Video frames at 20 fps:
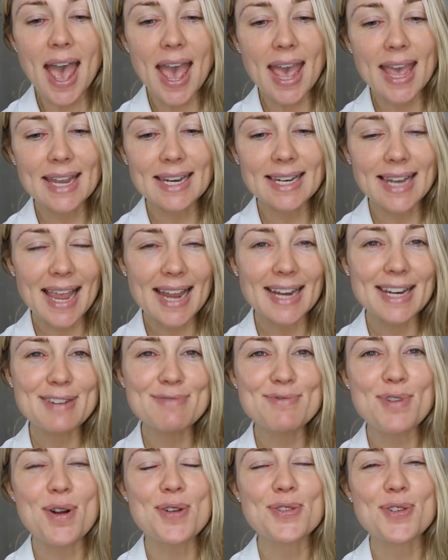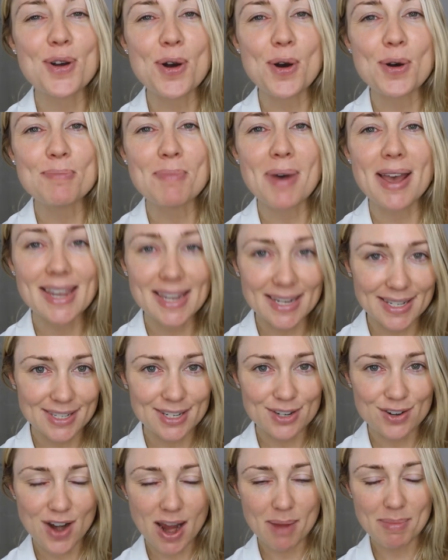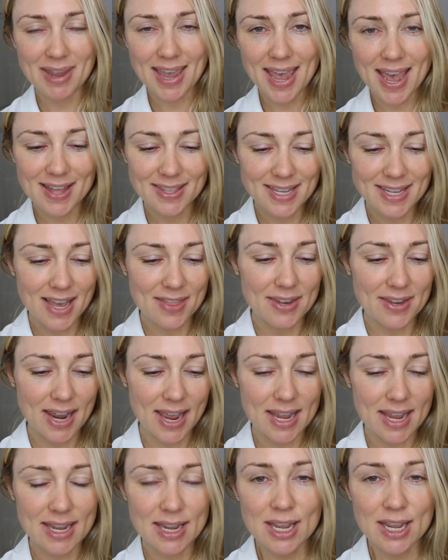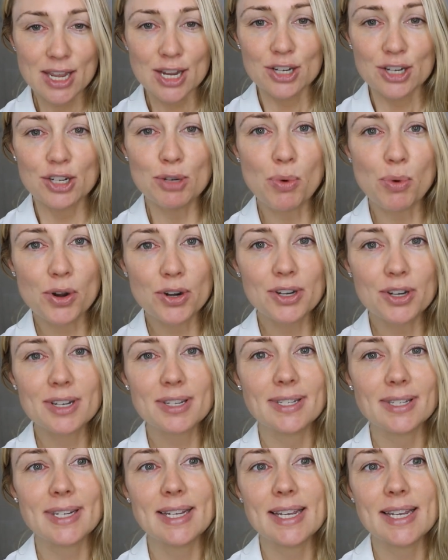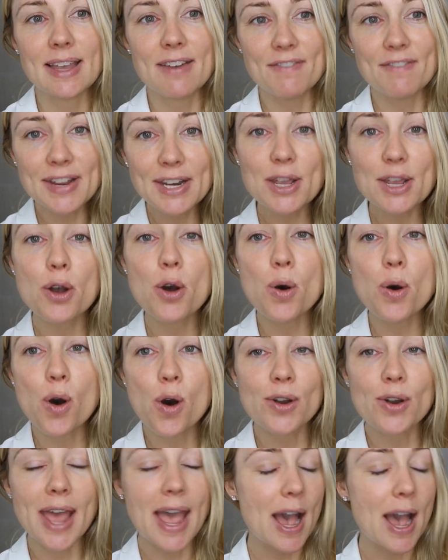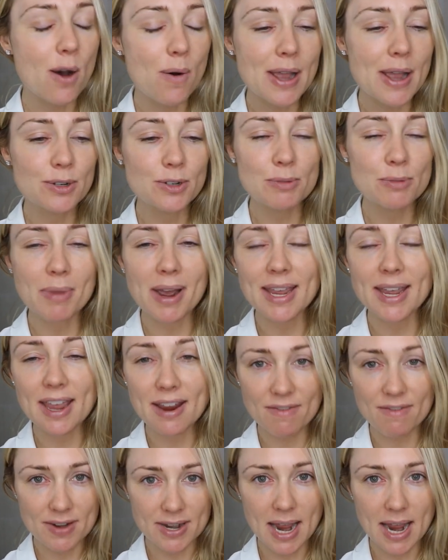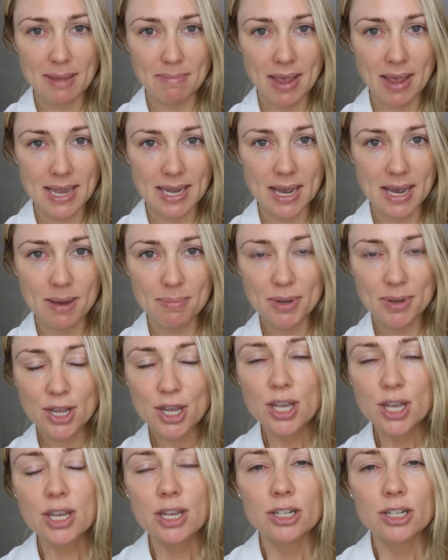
A lady wrote on my Instagram account the other day, she wanted to see a video on how I do my everyday makeup.